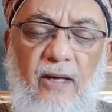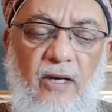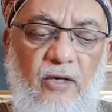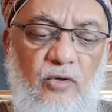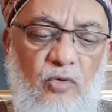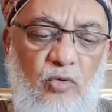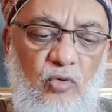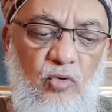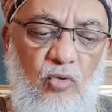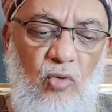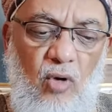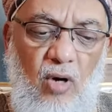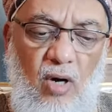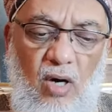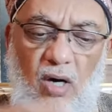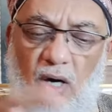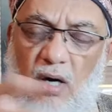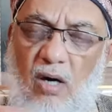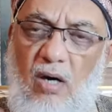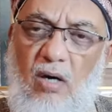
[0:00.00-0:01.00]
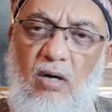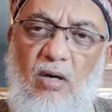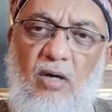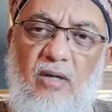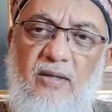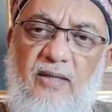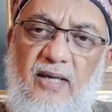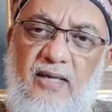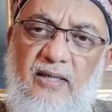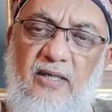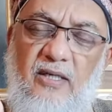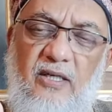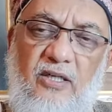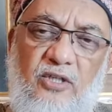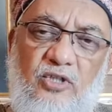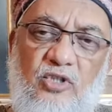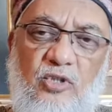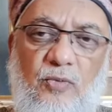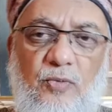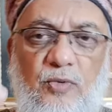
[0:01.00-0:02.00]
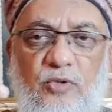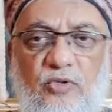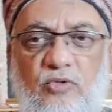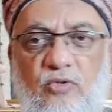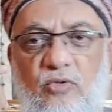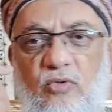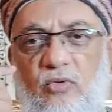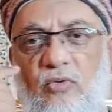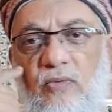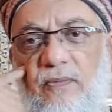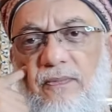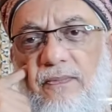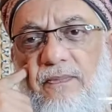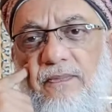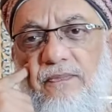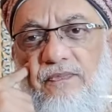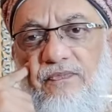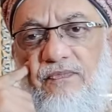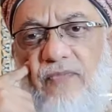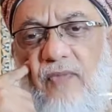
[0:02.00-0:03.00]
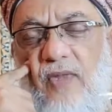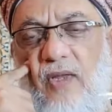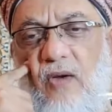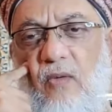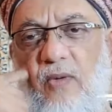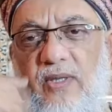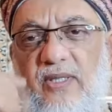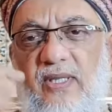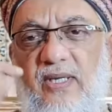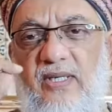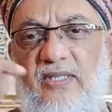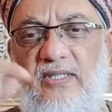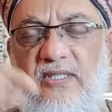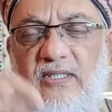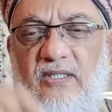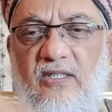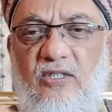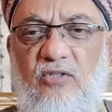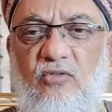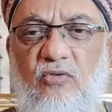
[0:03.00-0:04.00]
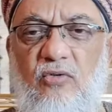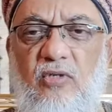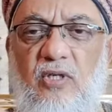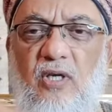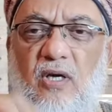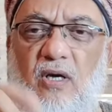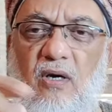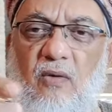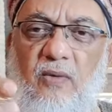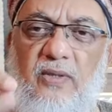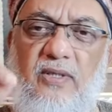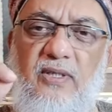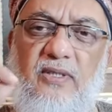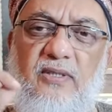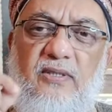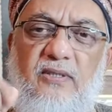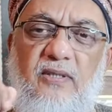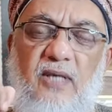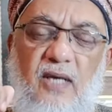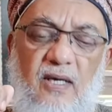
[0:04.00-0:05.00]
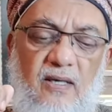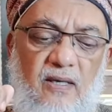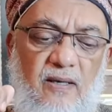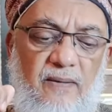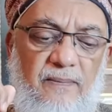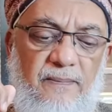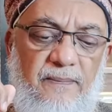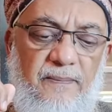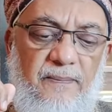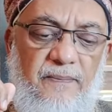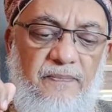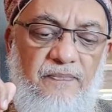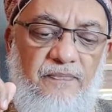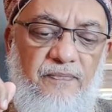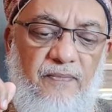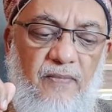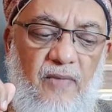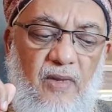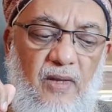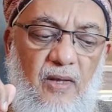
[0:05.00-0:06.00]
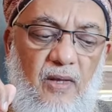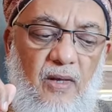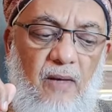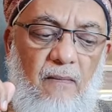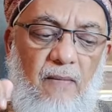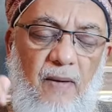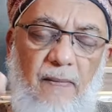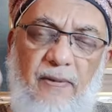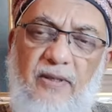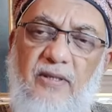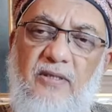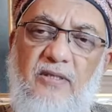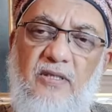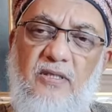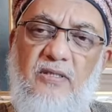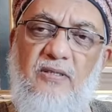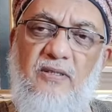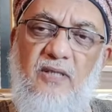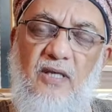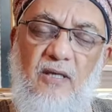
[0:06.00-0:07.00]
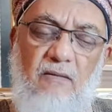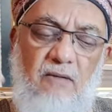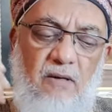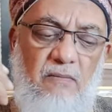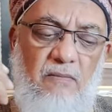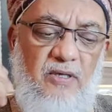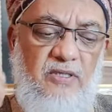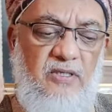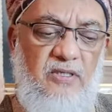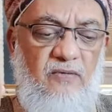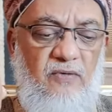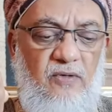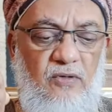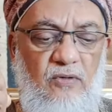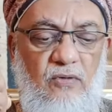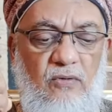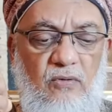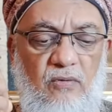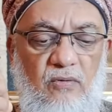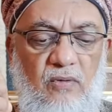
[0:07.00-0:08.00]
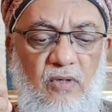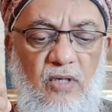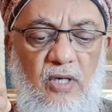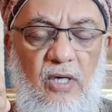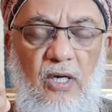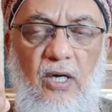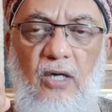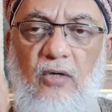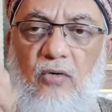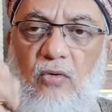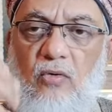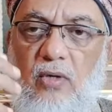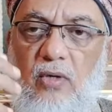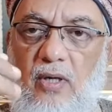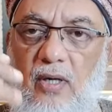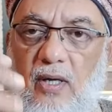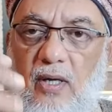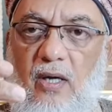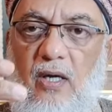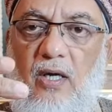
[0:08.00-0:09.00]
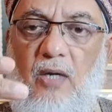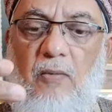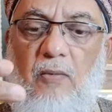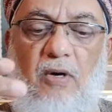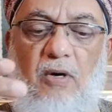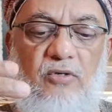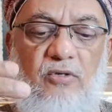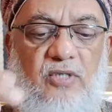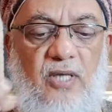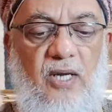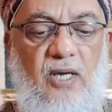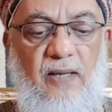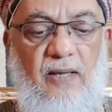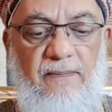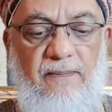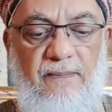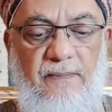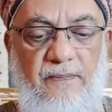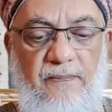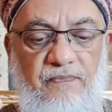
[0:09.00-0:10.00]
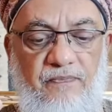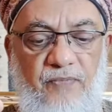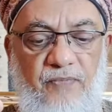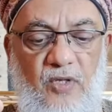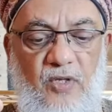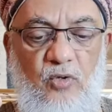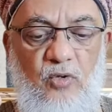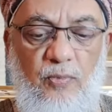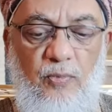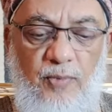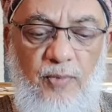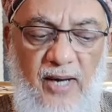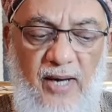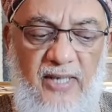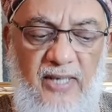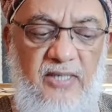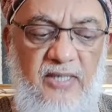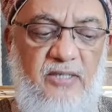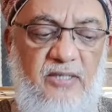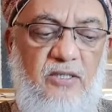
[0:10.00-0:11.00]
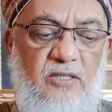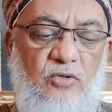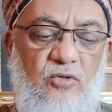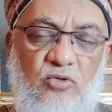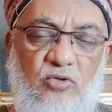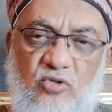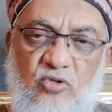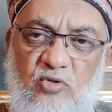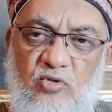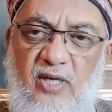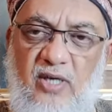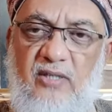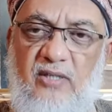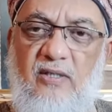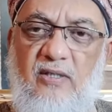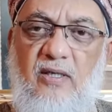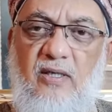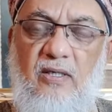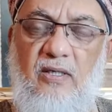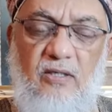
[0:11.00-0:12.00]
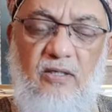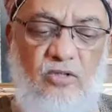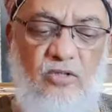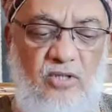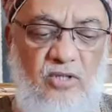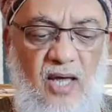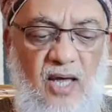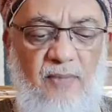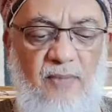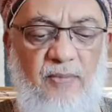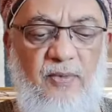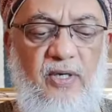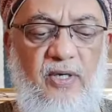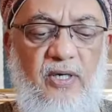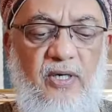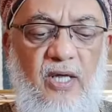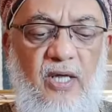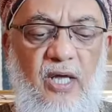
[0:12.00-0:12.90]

to do all that it is supposed to do, whether it's in this dunya or whether it's in the akhirah? My brothers and sisters, I remind myself and you to learn about Salah, to practice it, to strengthen it and sharpen it,